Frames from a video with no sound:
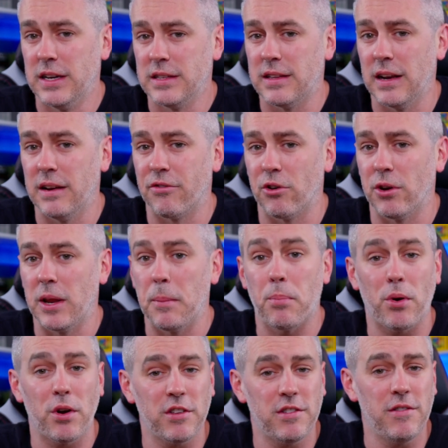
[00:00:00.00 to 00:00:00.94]
delivering
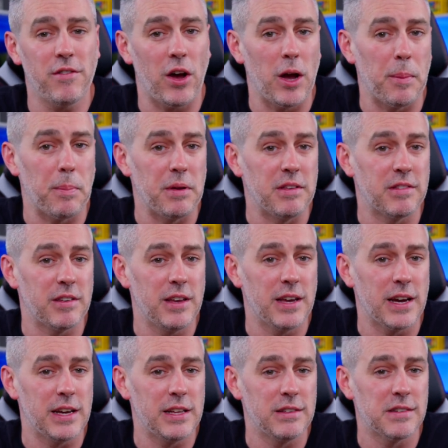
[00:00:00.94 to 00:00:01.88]
impressive IPC
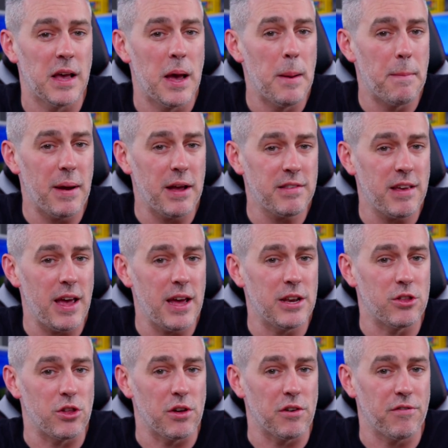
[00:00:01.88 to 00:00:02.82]
gains, better
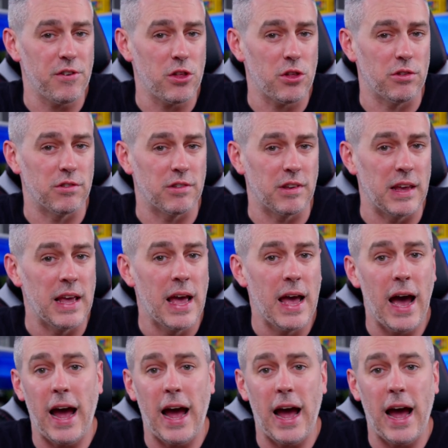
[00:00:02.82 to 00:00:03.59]
energy efficiency,